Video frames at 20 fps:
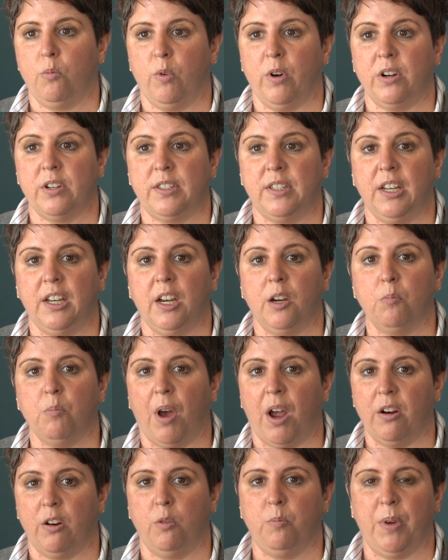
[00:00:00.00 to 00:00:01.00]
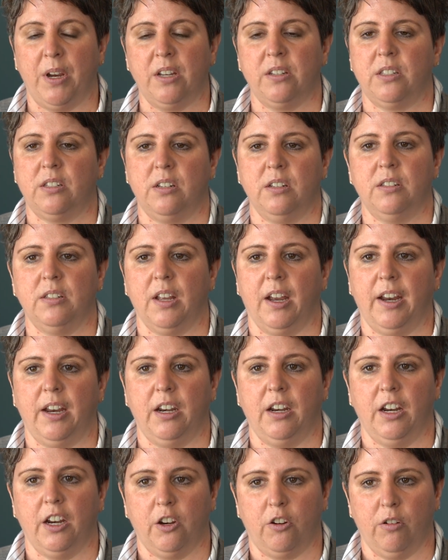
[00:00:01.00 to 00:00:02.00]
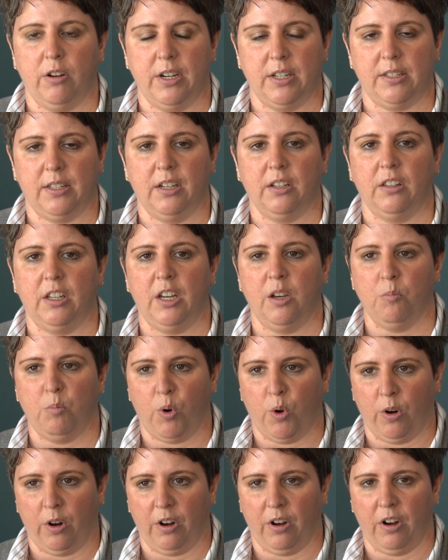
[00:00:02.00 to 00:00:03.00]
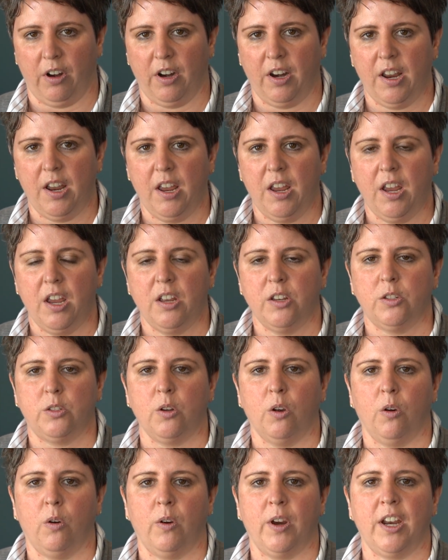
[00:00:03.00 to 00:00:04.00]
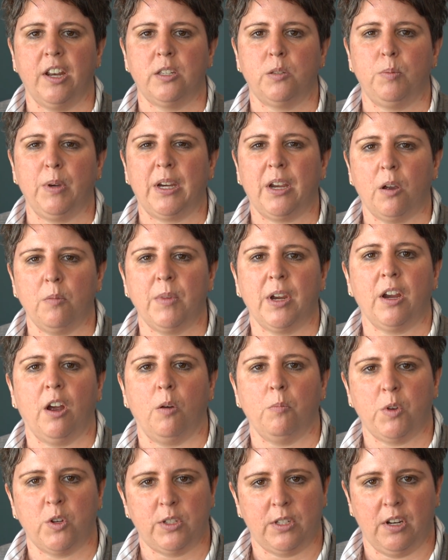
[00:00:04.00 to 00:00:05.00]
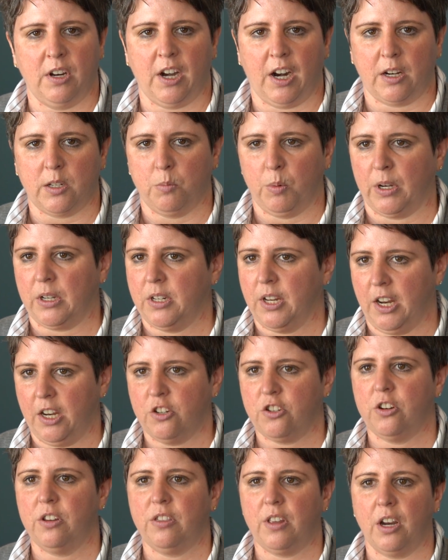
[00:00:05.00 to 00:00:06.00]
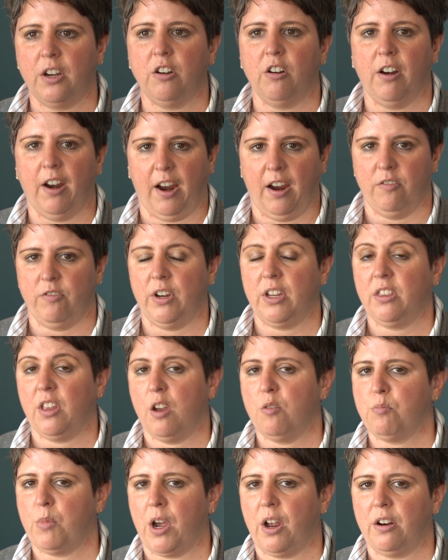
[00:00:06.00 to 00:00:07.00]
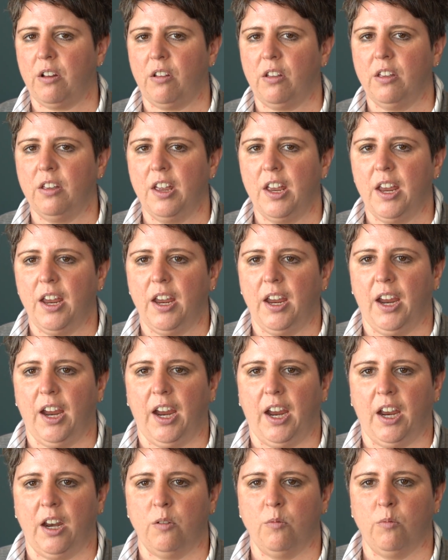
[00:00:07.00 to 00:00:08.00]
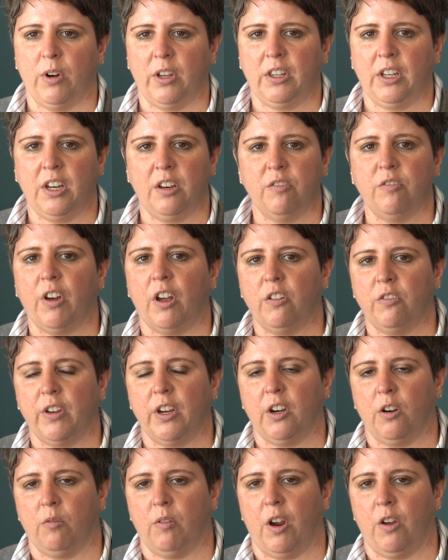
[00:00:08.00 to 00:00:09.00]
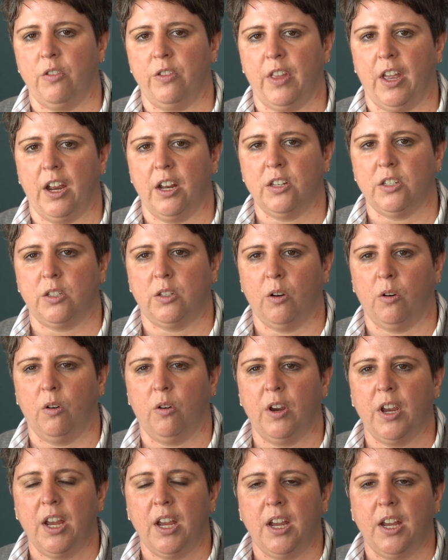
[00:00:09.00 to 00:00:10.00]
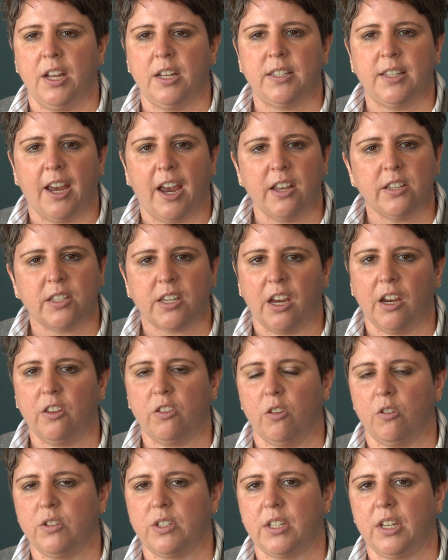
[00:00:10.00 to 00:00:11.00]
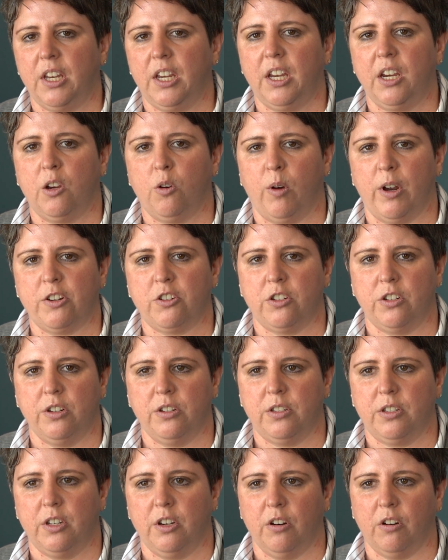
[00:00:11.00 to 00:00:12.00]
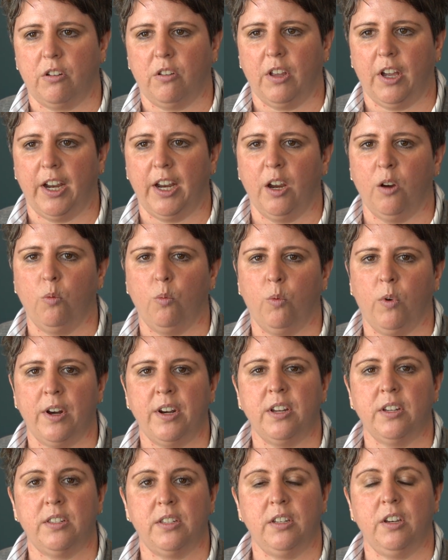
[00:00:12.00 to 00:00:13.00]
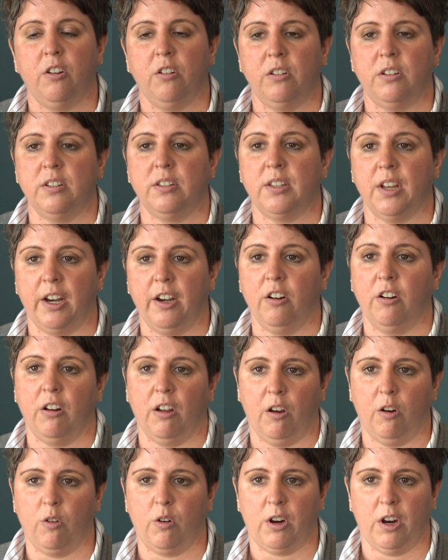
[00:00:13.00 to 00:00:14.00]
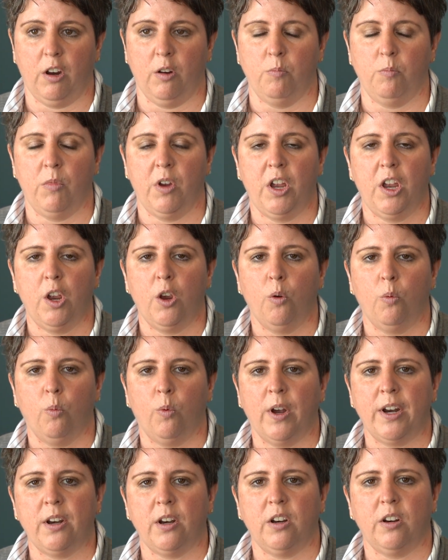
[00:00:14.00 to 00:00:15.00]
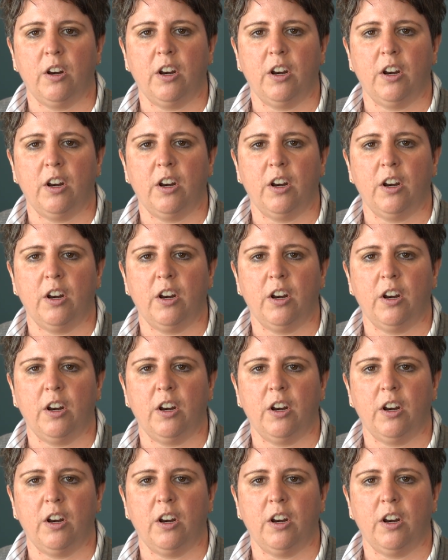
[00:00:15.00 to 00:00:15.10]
we're seeing model-based design increasingly important. So it's becoming almost an expectation that you're having that model and really evolving around that. So it's asking those key questions to your client. What is your desired outcome? What